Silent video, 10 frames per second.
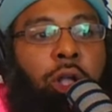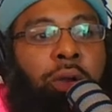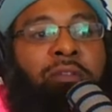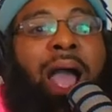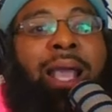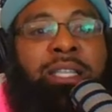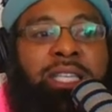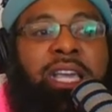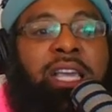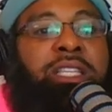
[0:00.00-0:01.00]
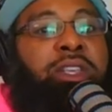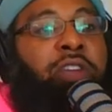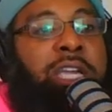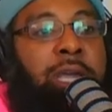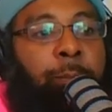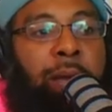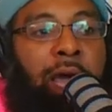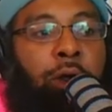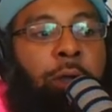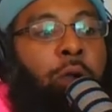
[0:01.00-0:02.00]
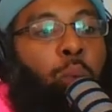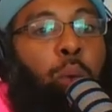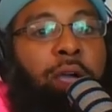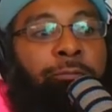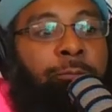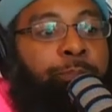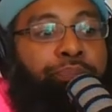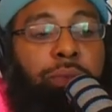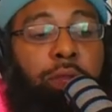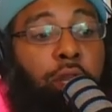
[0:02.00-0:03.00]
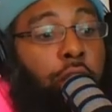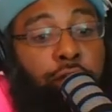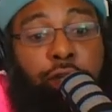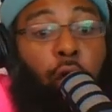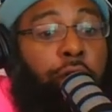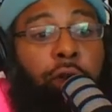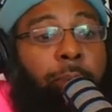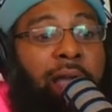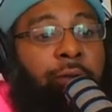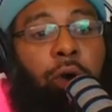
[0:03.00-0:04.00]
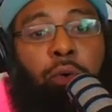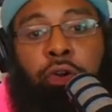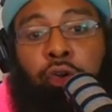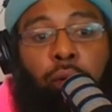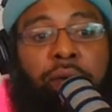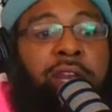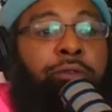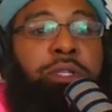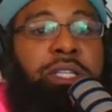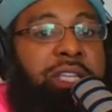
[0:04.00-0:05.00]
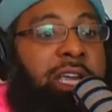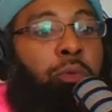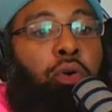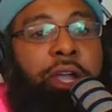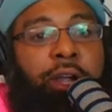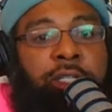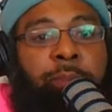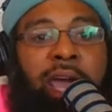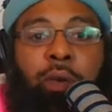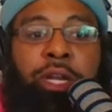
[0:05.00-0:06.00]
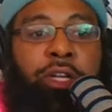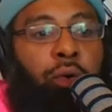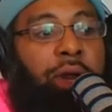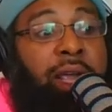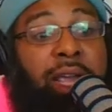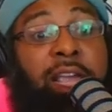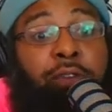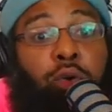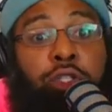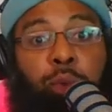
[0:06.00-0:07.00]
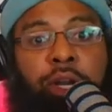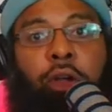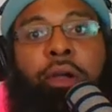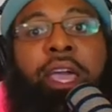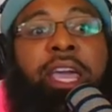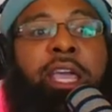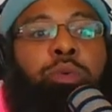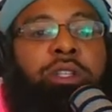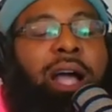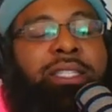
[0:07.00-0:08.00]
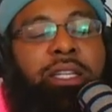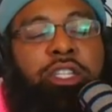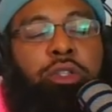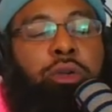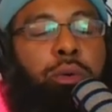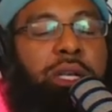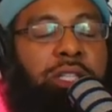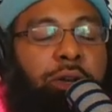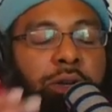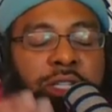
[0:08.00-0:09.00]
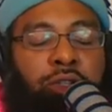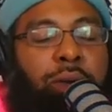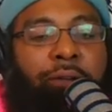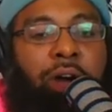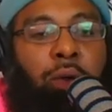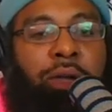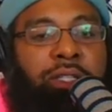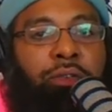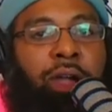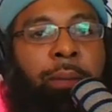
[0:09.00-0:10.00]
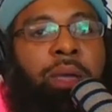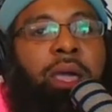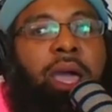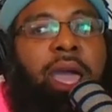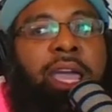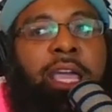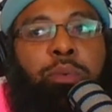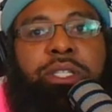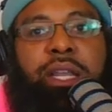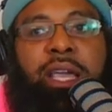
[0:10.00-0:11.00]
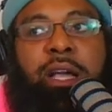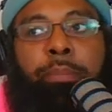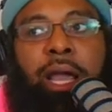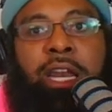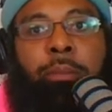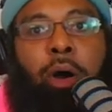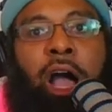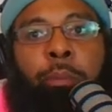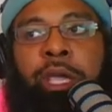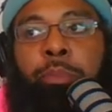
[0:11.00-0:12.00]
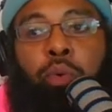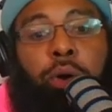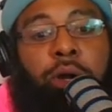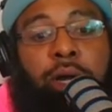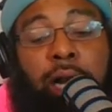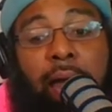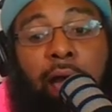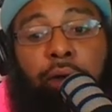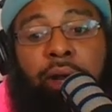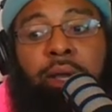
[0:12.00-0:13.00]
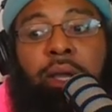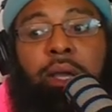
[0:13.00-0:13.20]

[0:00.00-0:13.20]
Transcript: long enough, I can see he's even getting better with talking on a microphone or doing interviews. He's getting more charismatic when he's doing it. And even on Twitter, though, I seen this dude, is literally this dude I follow on Instagram, and he was sitting here complaining about how people were clowning